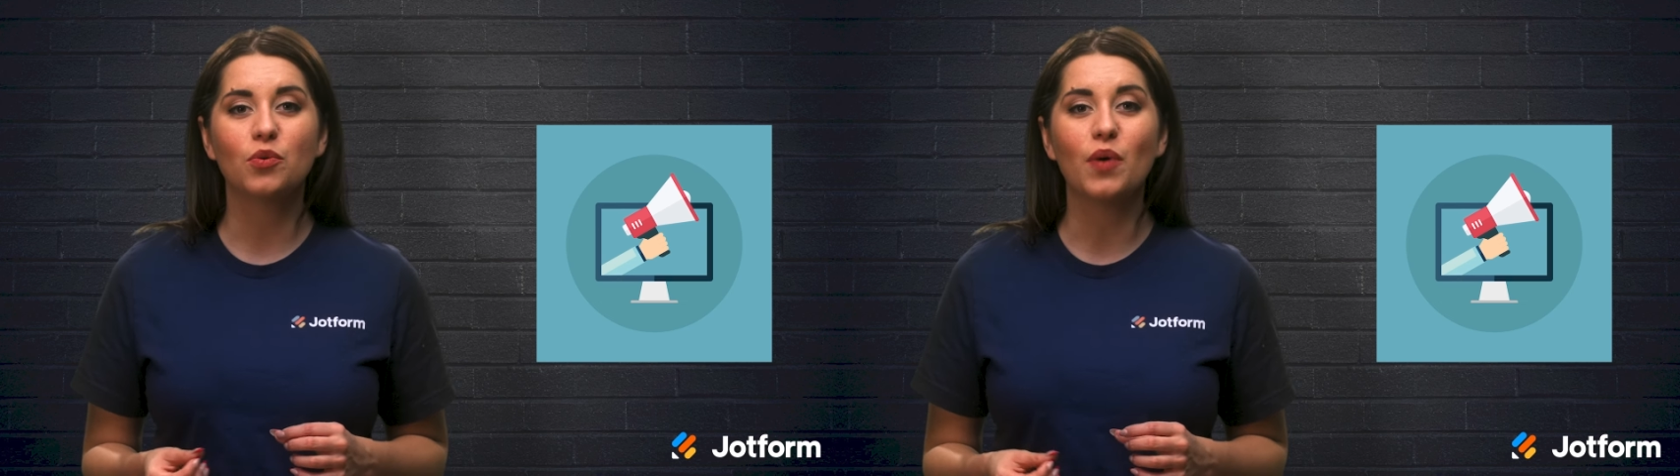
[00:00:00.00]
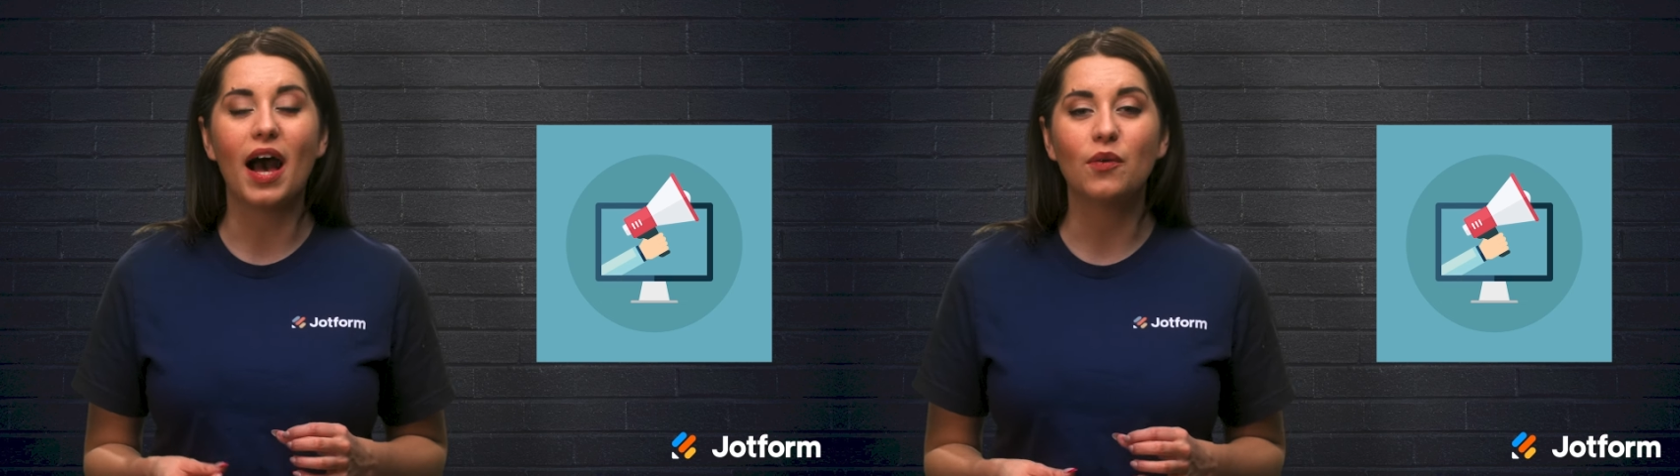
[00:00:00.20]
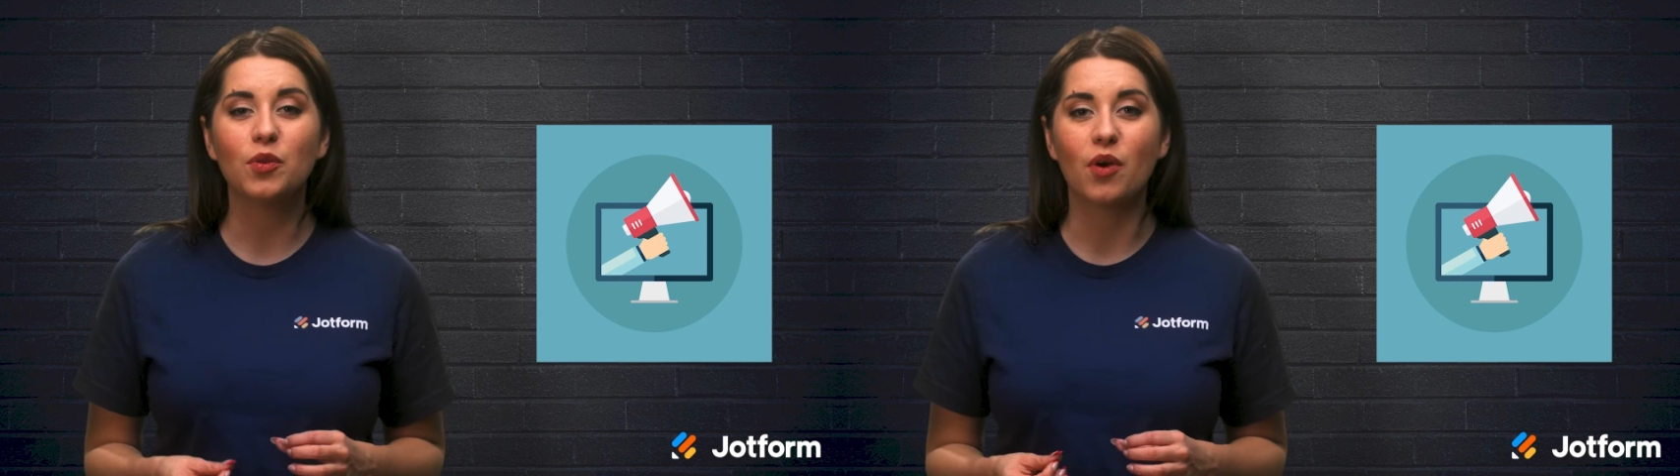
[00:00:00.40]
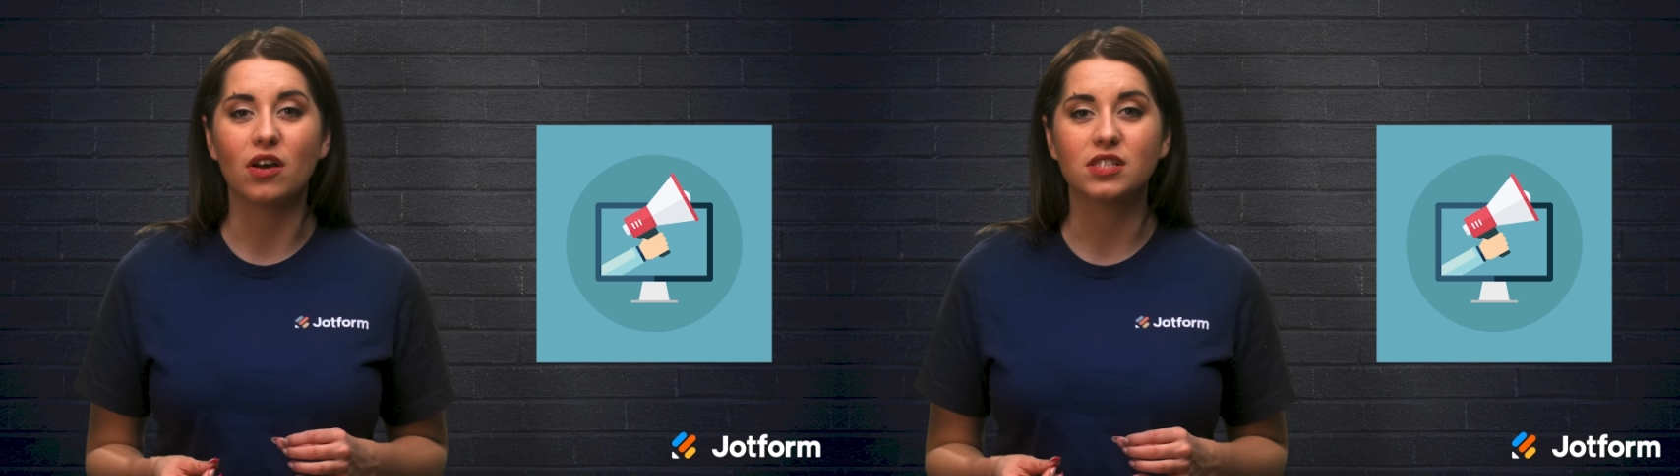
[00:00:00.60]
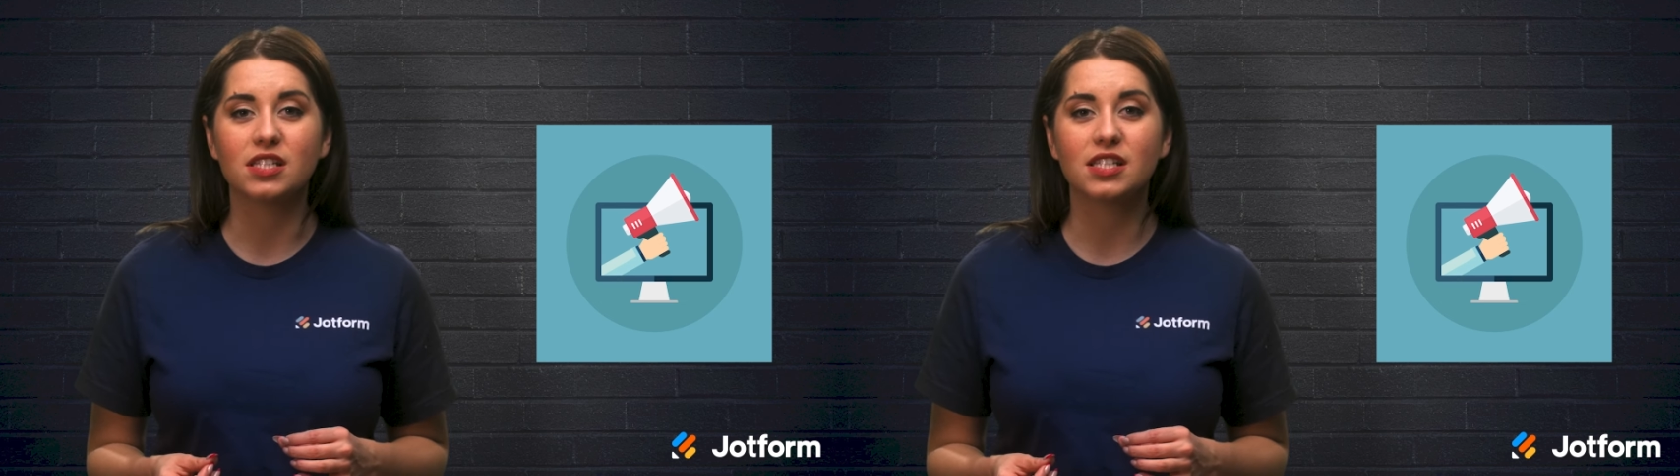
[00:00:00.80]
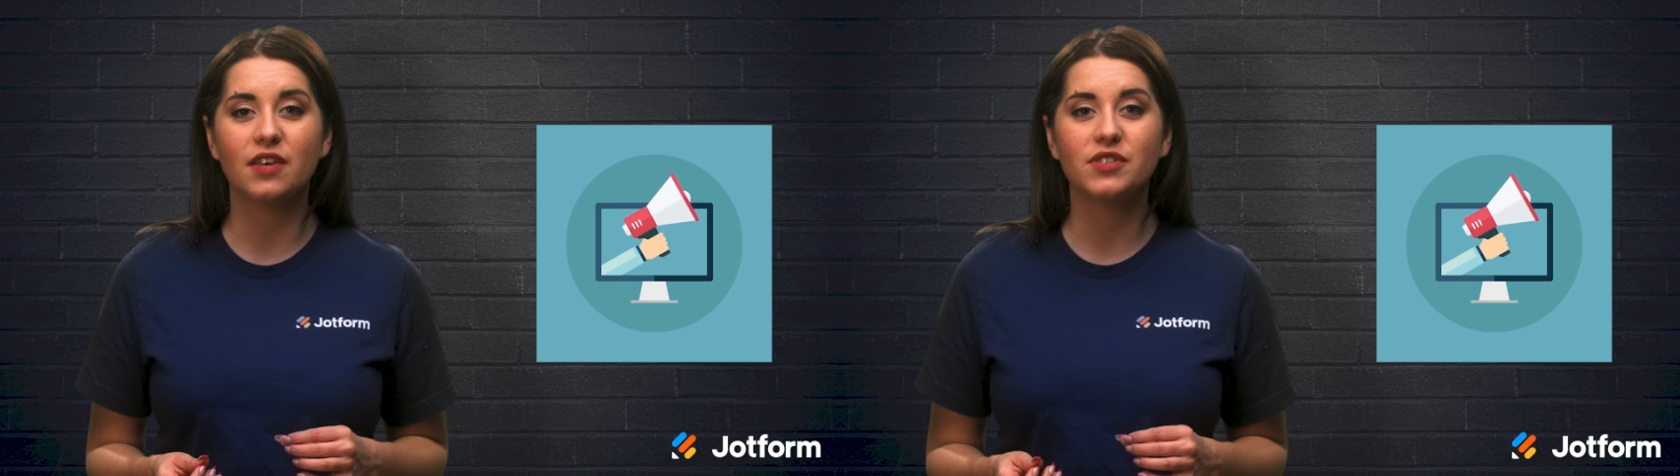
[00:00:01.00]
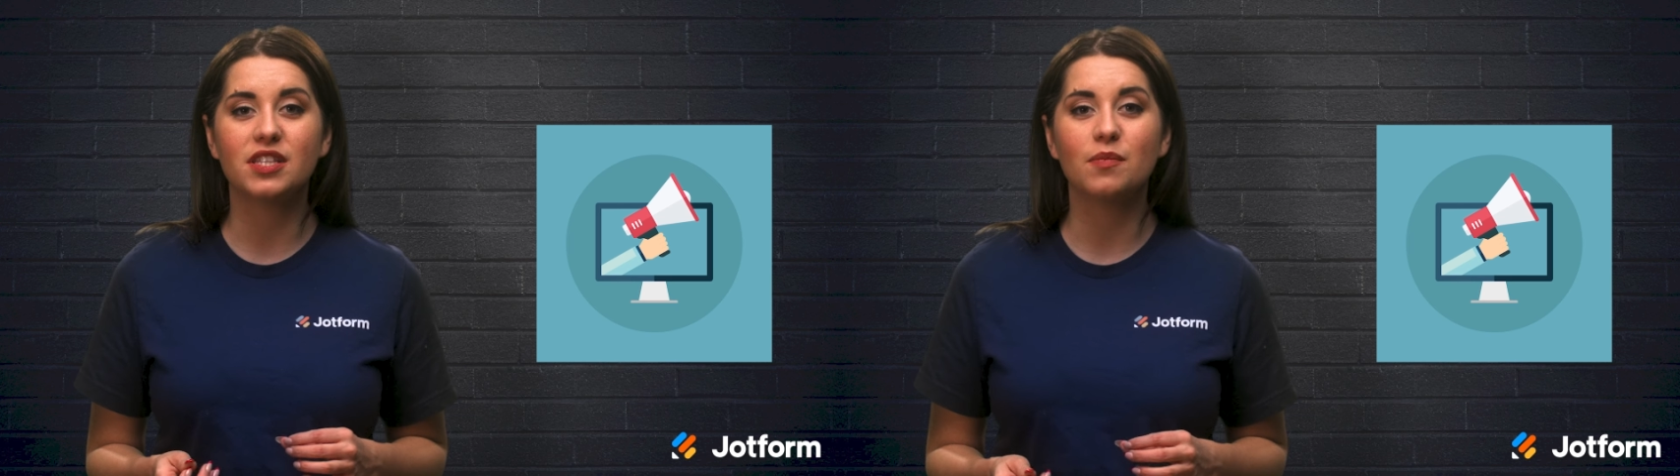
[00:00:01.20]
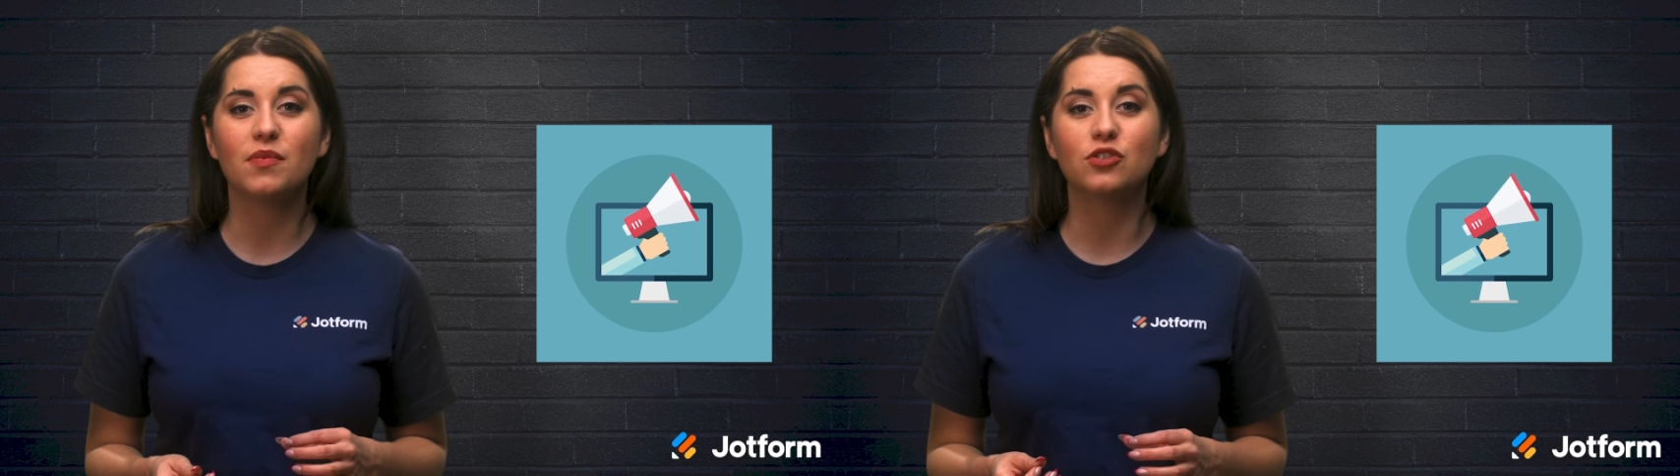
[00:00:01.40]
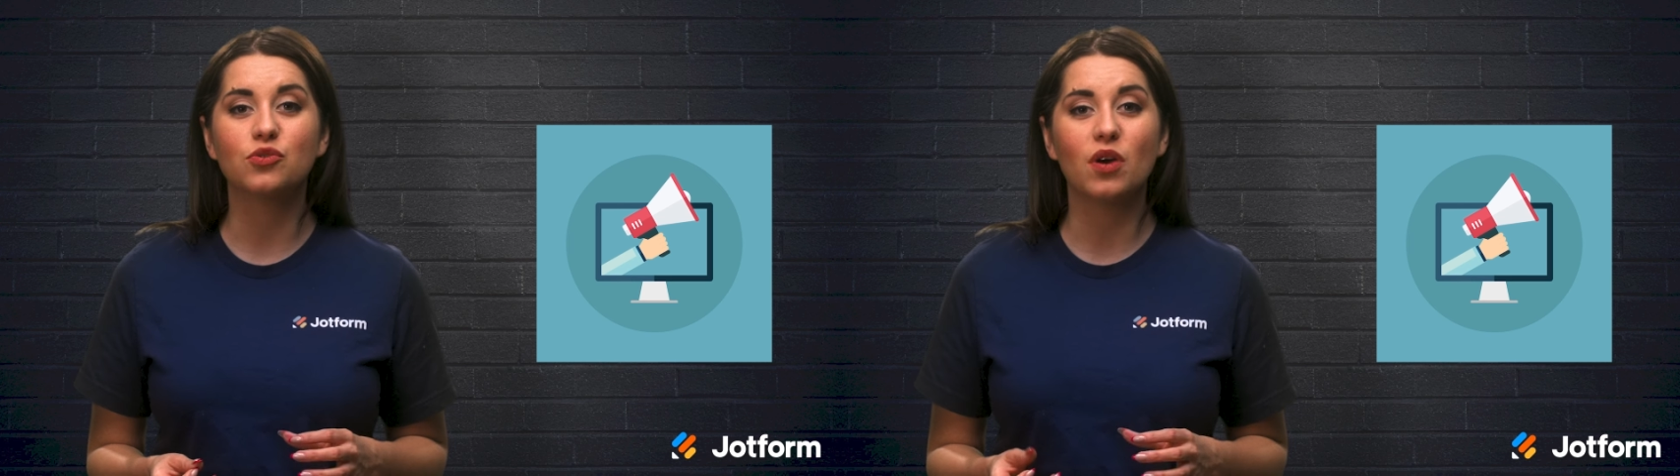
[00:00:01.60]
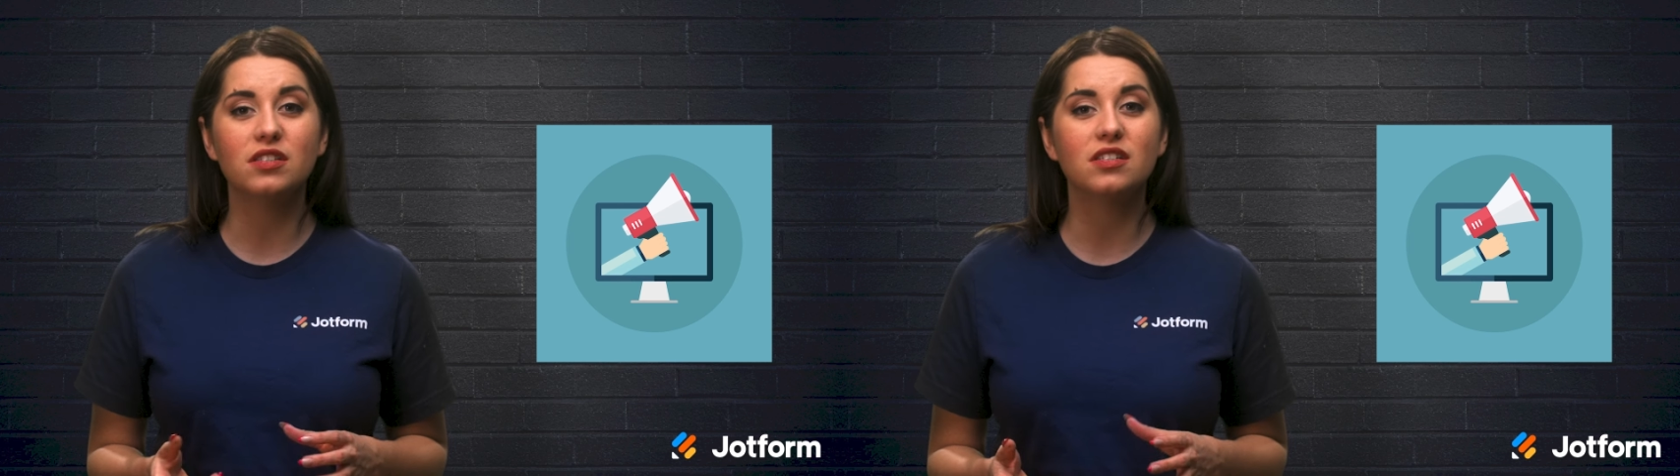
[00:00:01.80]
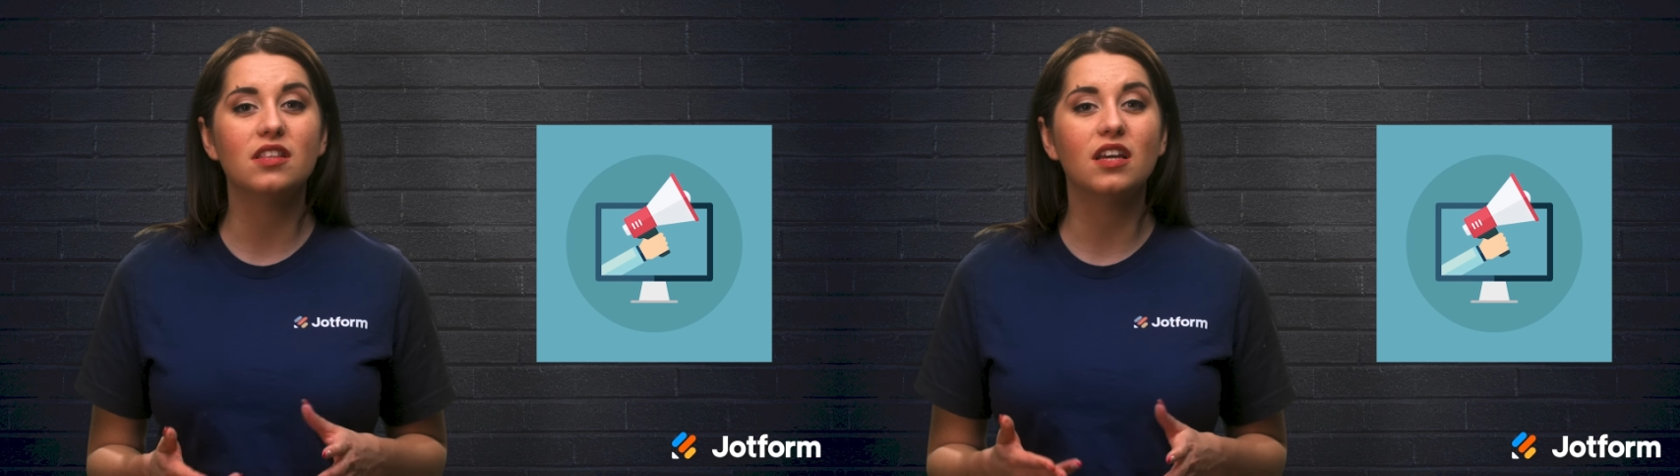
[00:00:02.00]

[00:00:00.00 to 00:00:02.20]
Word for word: throughout the process gives them the trust